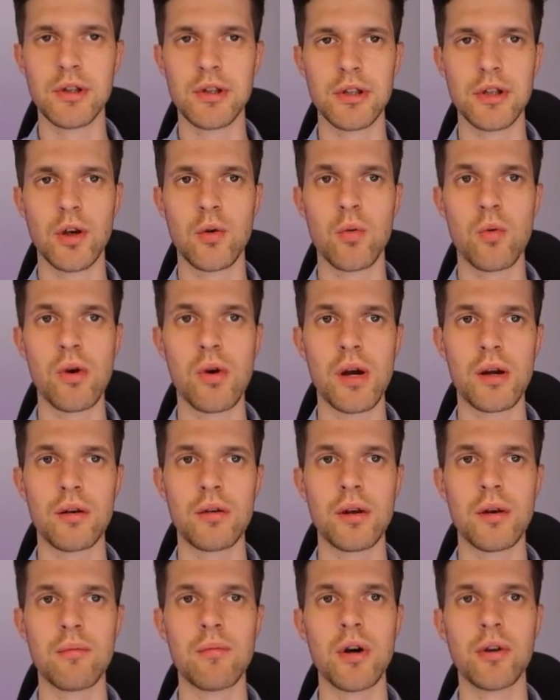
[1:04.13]

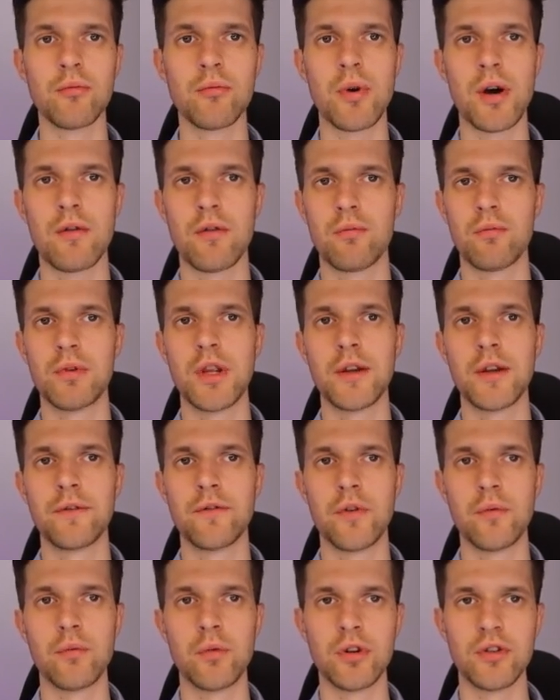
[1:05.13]
inquiry about Power
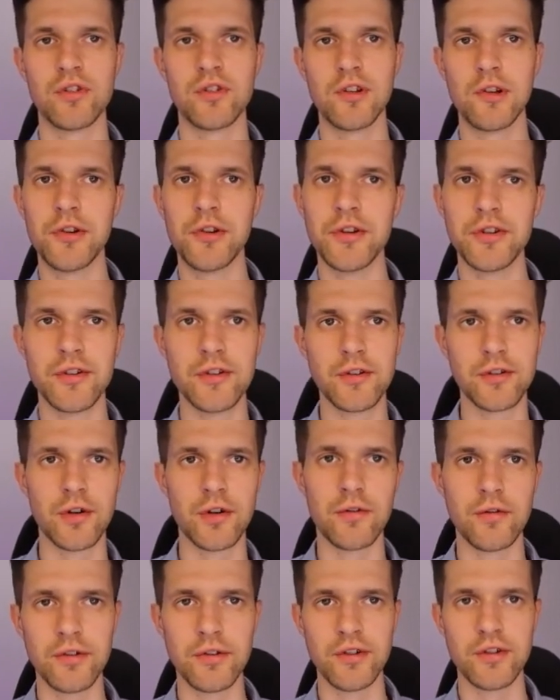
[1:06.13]
Platform consultancy
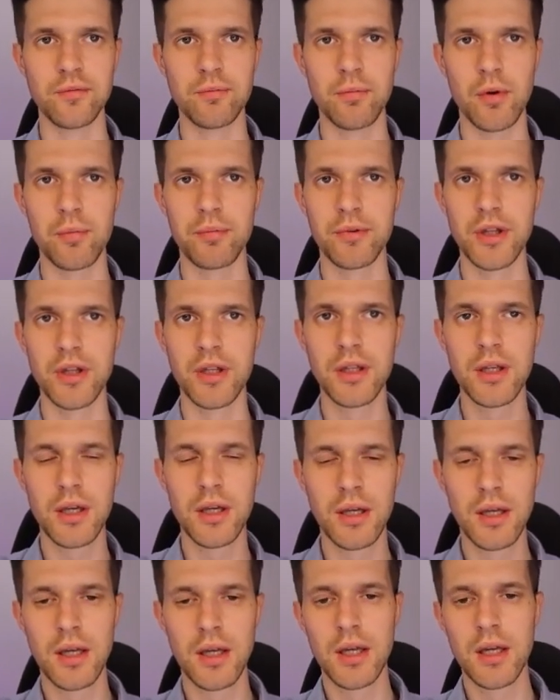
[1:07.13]
services popped in.
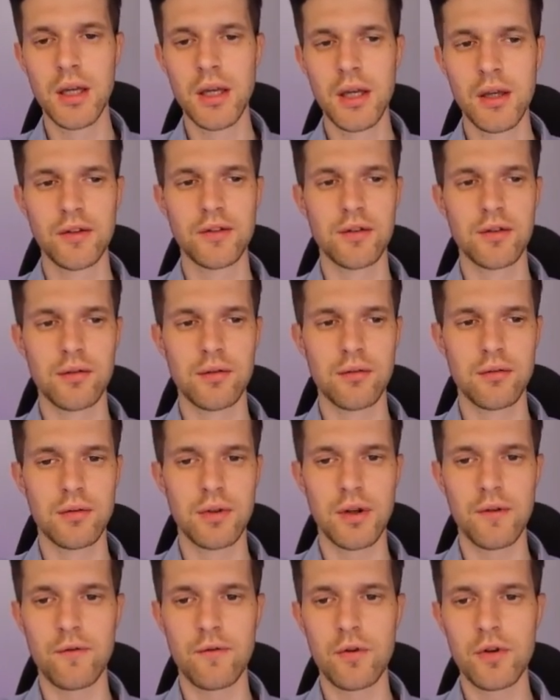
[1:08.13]
So for